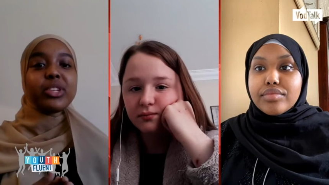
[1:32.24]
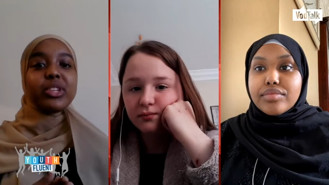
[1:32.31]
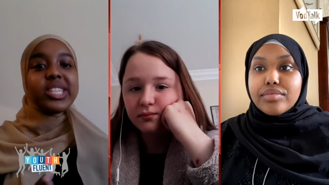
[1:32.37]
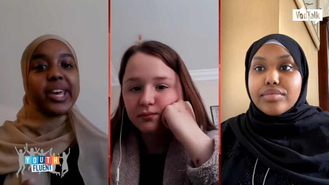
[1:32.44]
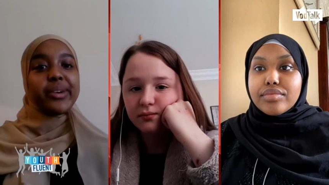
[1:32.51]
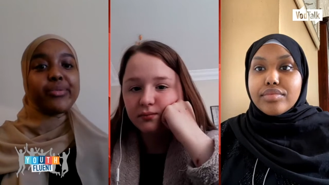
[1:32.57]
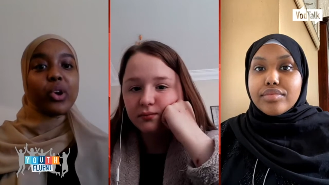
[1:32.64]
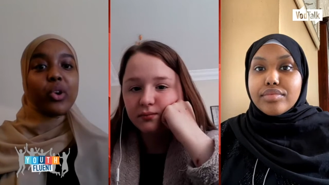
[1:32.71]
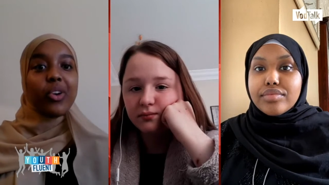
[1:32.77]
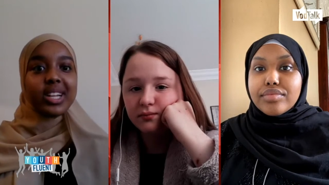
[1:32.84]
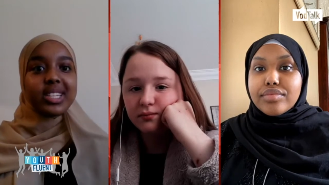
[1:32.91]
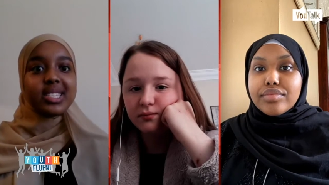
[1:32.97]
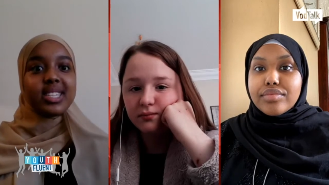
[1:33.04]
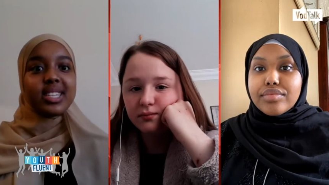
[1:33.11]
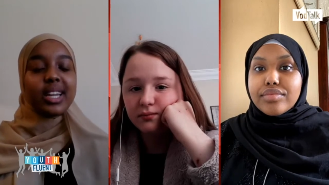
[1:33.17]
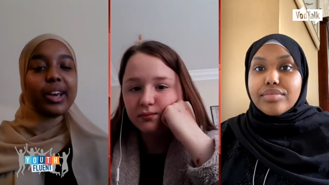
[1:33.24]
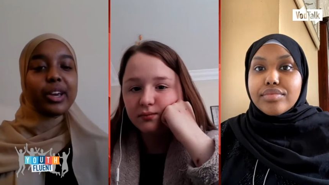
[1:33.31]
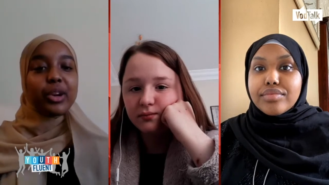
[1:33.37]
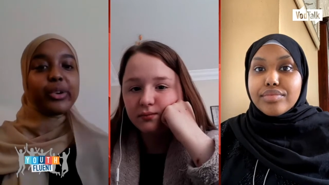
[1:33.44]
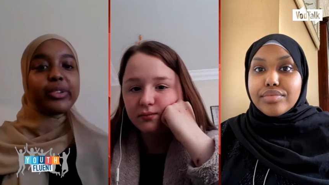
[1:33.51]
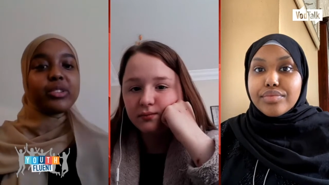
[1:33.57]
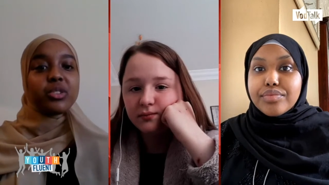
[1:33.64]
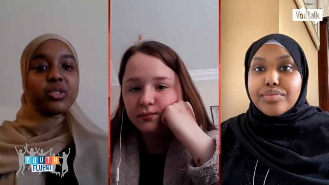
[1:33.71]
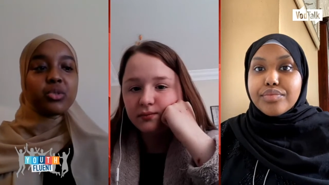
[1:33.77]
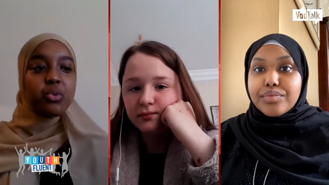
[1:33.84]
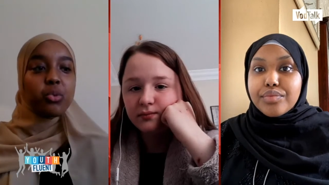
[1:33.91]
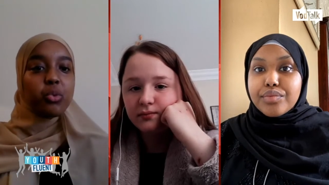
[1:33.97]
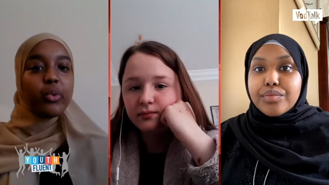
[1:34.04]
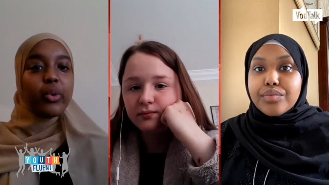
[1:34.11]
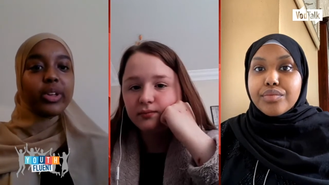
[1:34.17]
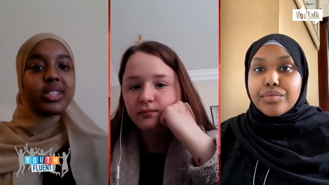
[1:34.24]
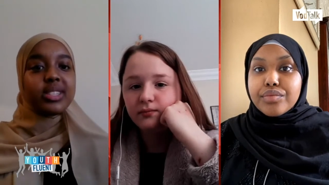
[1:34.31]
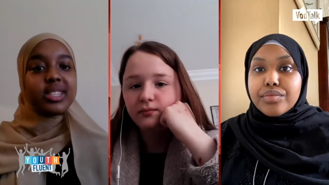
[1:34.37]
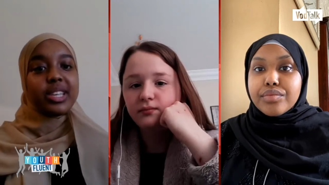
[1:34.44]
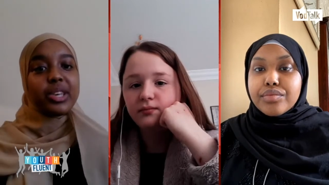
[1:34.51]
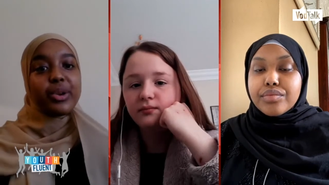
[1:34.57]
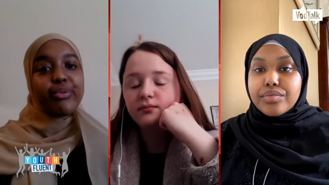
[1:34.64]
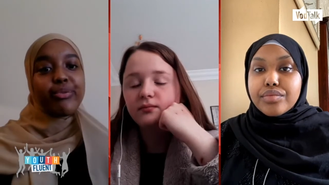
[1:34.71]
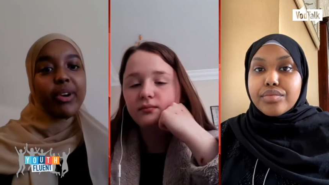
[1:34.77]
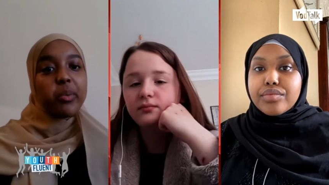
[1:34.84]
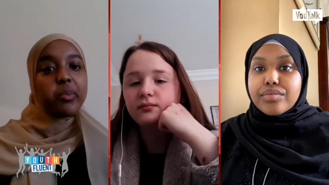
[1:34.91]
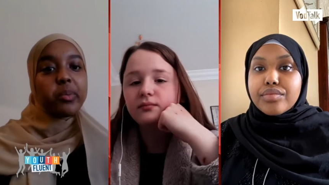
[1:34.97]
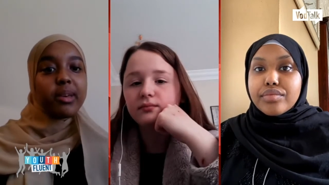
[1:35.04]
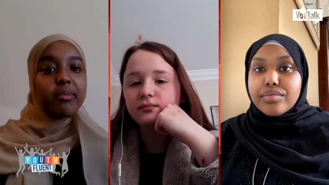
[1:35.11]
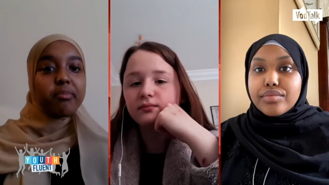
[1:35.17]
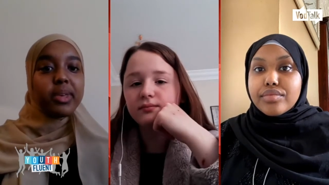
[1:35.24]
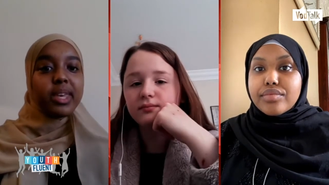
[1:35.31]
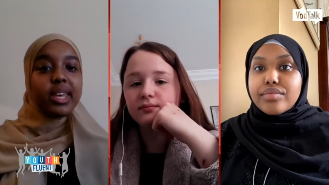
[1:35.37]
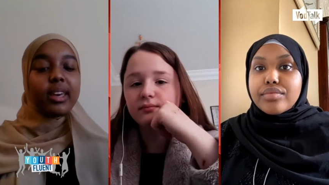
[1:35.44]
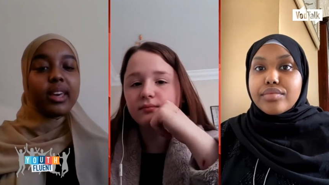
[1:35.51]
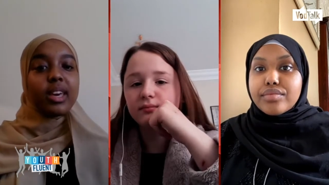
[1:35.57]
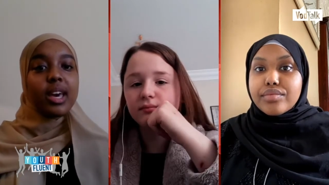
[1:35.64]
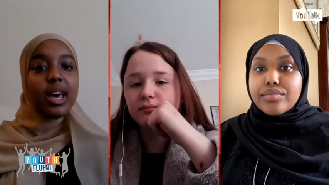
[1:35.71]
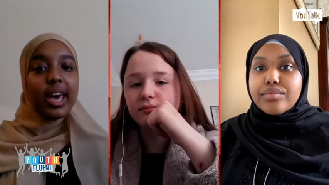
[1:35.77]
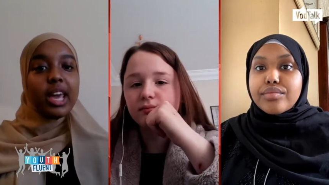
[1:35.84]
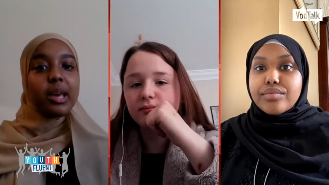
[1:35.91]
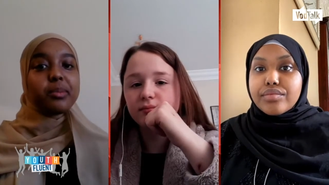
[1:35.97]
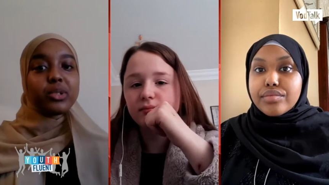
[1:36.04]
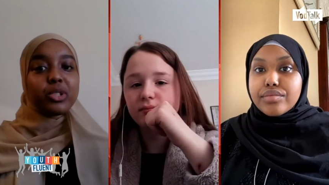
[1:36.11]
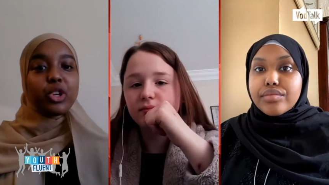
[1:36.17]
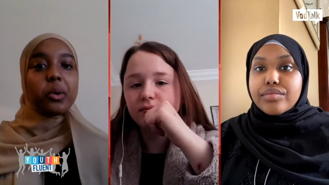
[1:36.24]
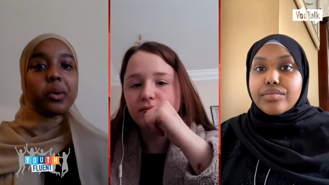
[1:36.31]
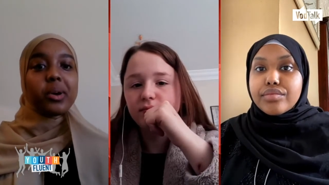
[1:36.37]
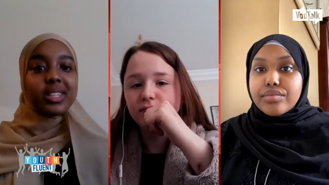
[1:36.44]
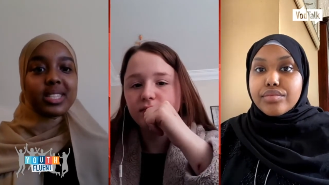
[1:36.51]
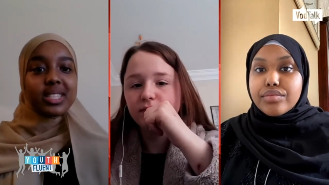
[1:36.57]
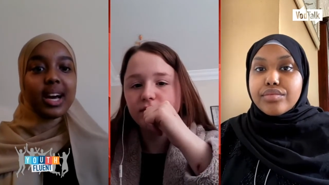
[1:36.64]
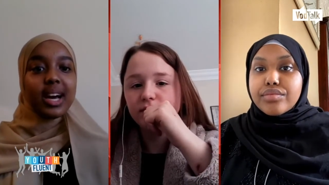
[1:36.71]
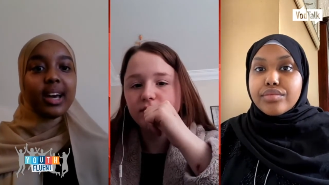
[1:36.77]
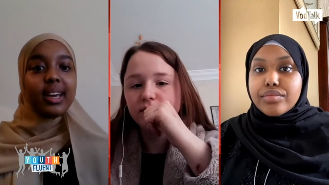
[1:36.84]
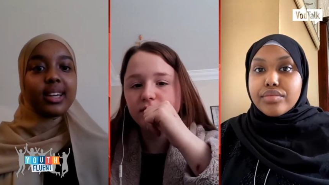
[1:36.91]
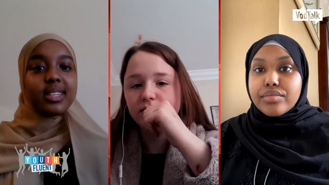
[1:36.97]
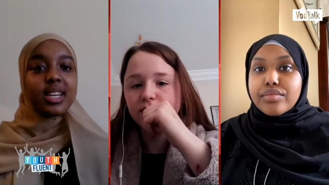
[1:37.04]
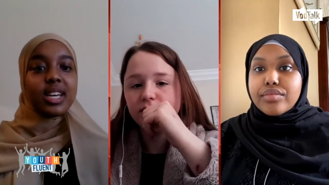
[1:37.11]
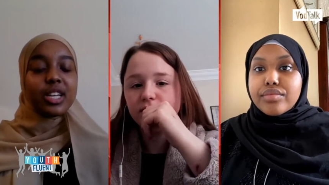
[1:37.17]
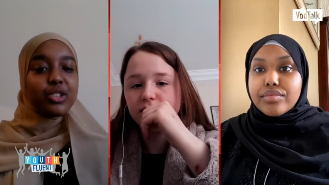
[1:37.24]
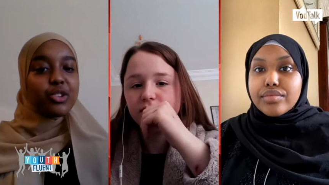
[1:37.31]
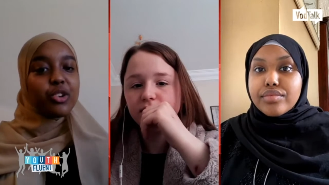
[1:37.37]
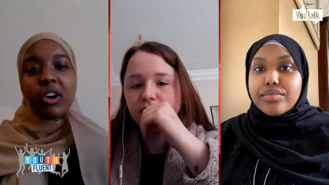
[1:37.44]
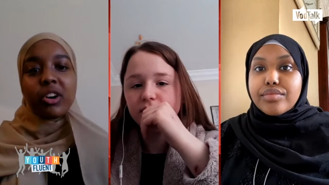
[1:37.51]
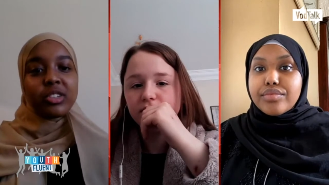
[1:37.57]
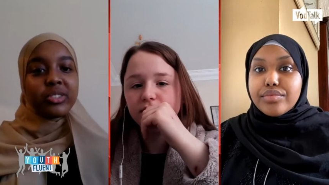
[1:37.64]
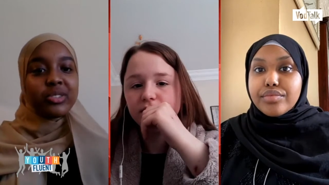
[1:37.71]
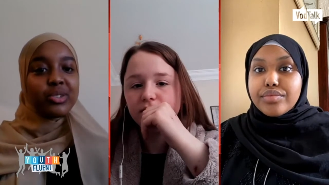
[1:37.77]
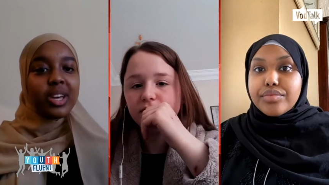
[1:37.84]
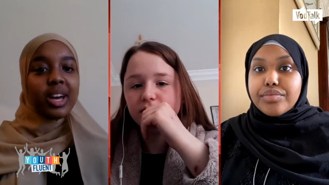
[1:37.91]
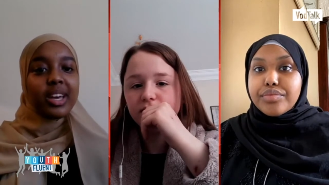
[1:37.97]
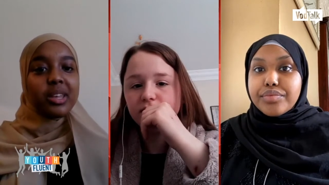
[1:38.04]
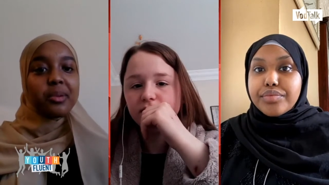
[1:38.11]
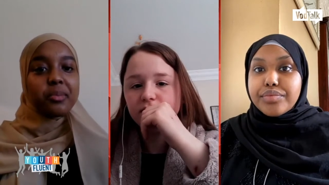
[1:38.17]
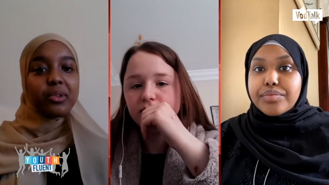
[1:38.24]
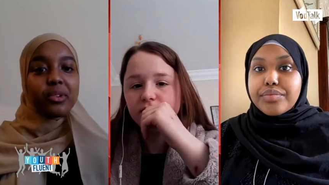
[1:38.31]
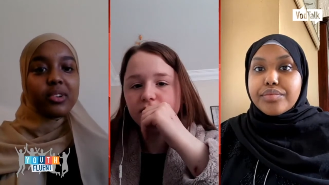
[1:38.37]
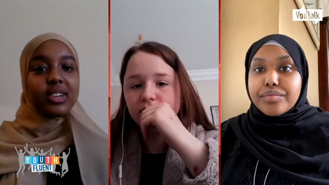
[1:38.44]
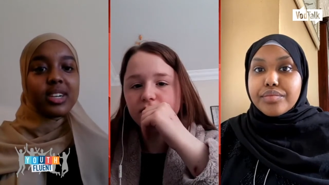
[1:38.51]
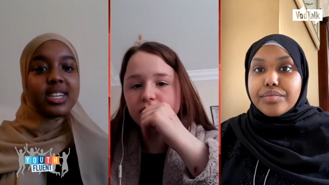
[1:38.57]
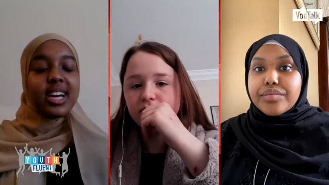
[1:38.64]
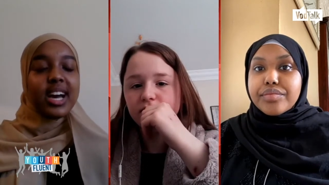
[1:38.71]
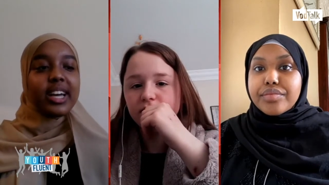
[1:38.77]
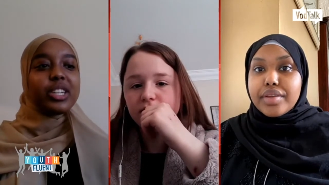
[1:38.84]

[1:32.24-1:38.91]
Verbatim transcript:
Speaker 1: that you take for granted, like going to school and seeing your family and being able to go outside, you can't do that anymore.